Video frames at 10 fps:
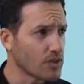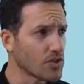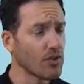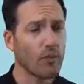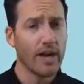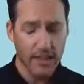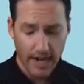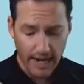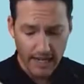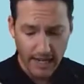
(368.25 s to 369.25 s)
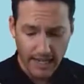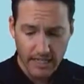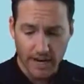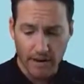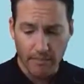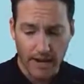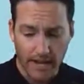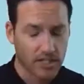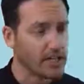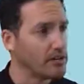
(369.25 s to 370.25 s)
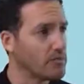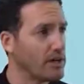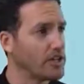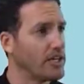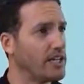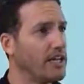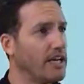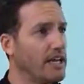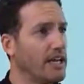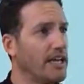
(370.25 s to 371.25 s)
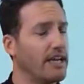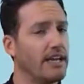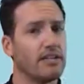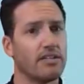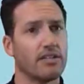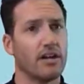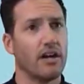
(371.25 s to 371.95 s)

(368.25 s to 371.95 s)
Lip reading: So the way that I set up my Excel spreadsheet is